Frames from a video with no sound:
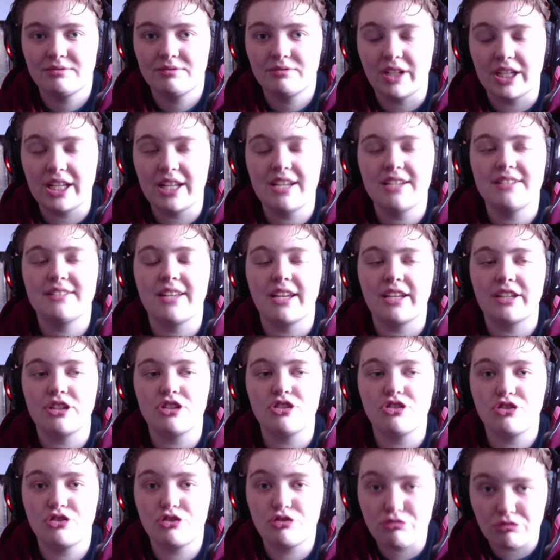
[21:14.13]
And it's like,
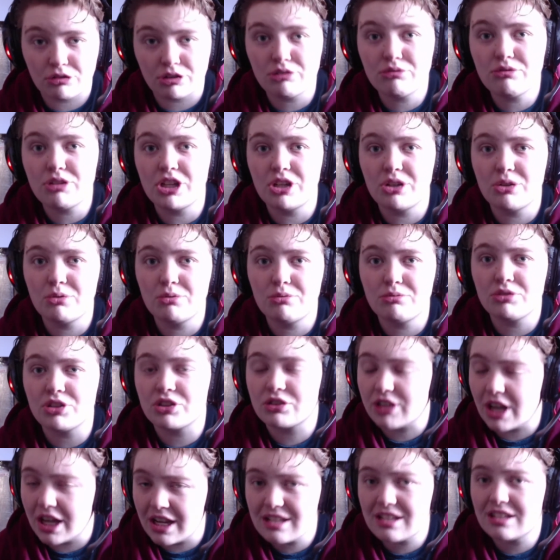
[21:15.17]
screw you, you're
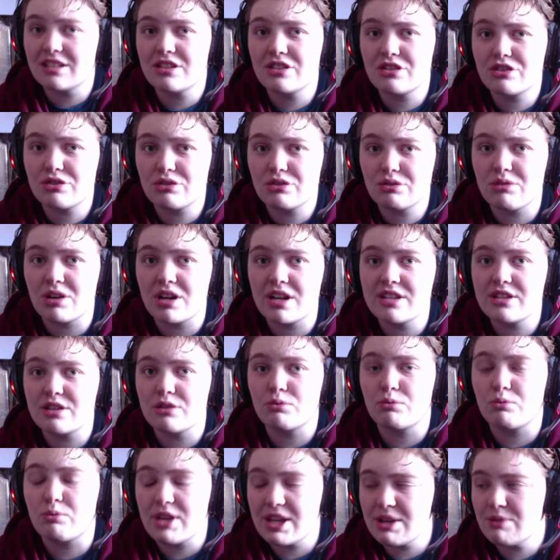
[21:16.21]
not gonna screw us,
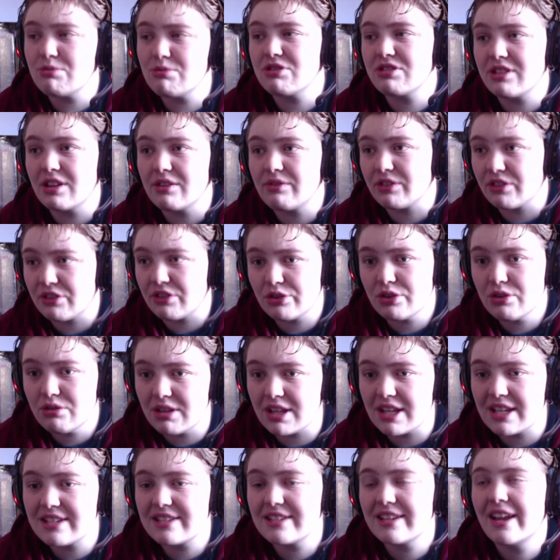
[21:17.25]
we will suffer through
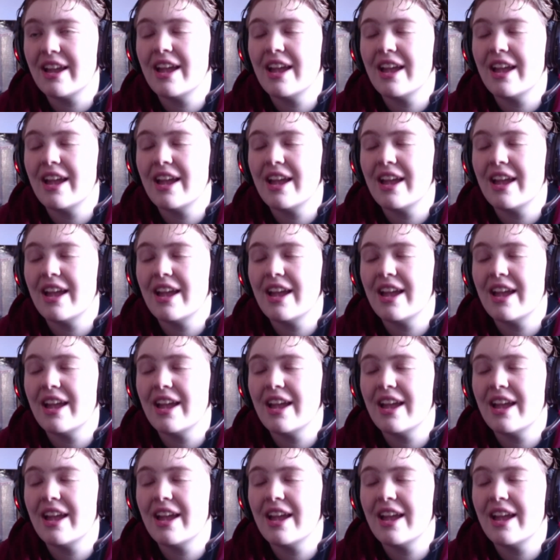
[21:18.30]
this.